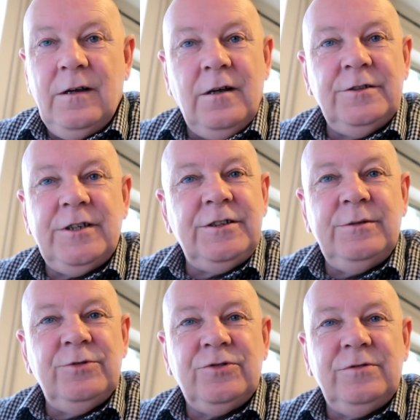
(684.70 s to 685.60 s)
I said
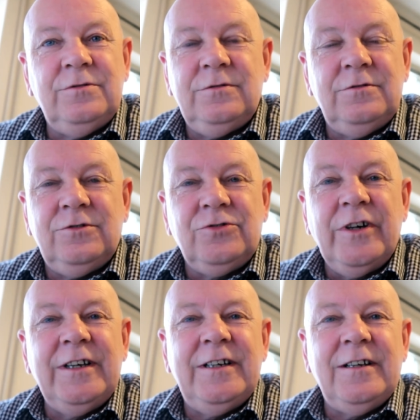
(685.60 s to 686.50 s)
she was
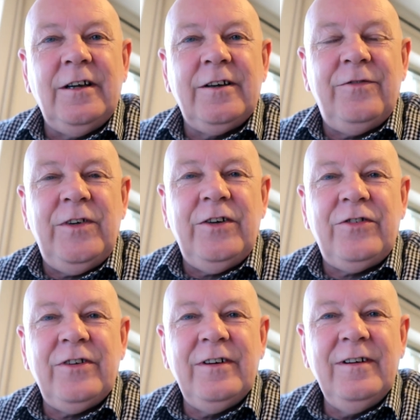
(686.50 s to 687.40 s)
drinking like a
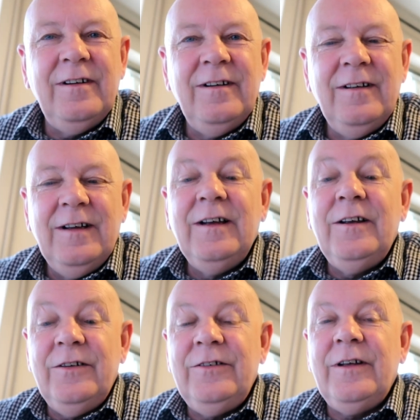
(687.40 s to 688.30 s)
fish.
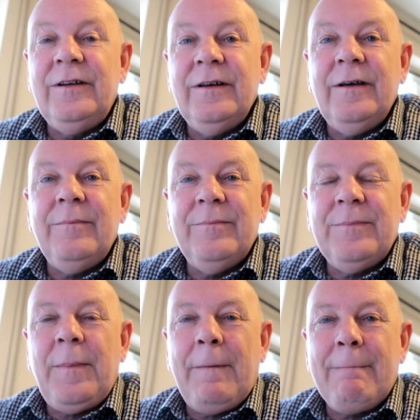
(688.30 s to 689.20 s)
She said, yeah.
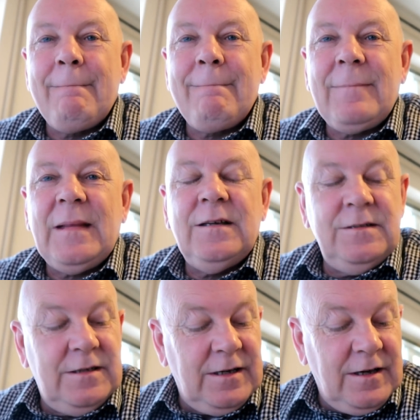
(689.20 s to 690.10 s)

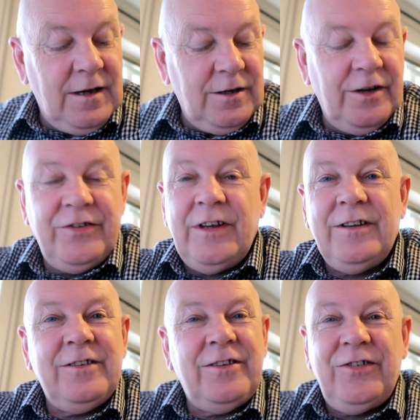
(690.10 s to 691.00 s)
And I
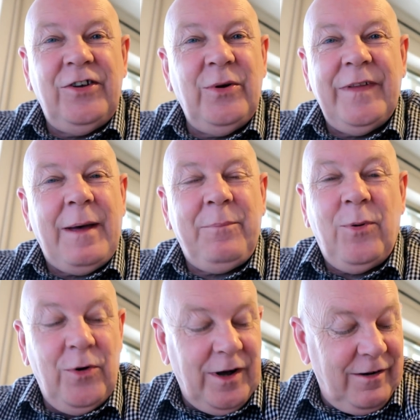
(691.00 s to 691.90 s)
said to Sue at that
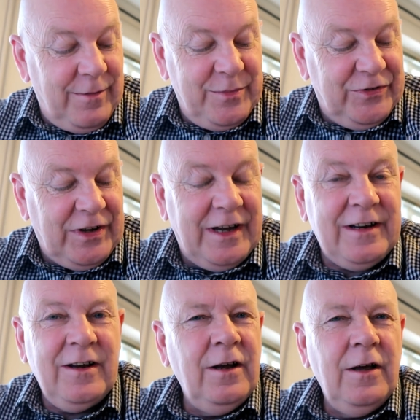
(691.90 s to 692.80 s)
point, I remember saying,
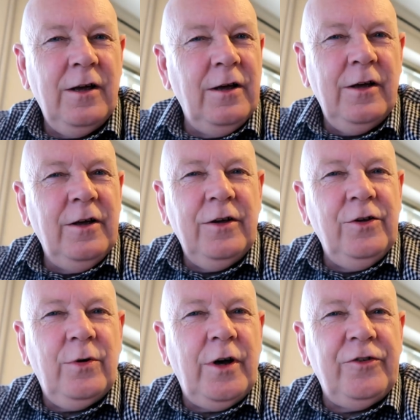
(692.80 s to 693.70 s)

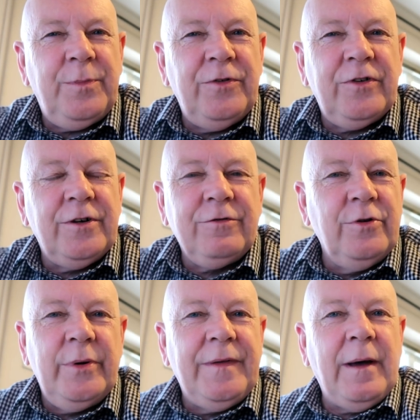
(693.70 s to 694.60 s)
your husband's going to
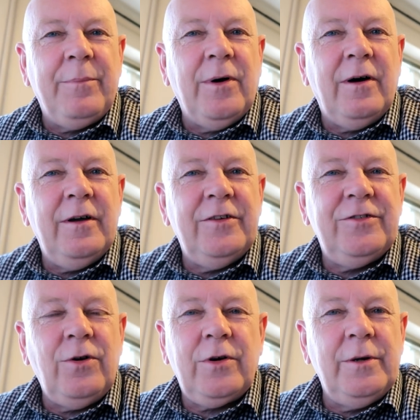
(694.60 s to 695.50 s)
ruin that bar. It's
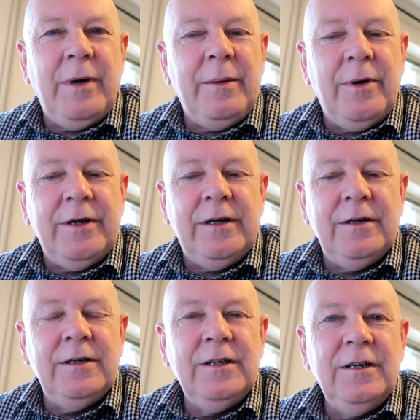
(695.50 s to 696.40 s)
not going to make money.
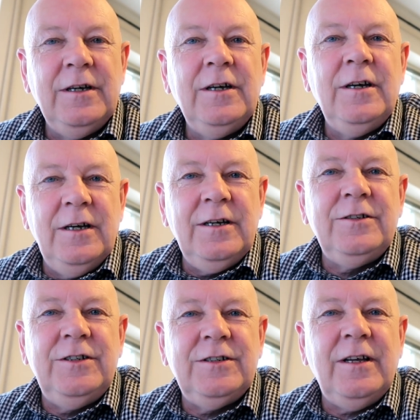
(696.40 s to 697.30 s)
And
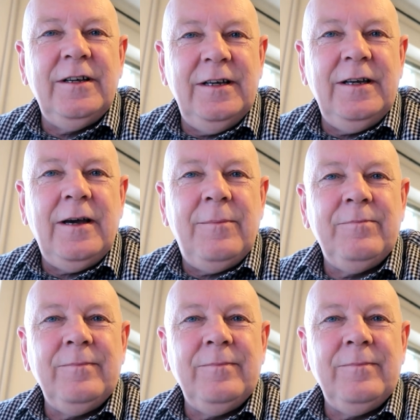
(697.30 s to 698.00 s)
she's like, yeah,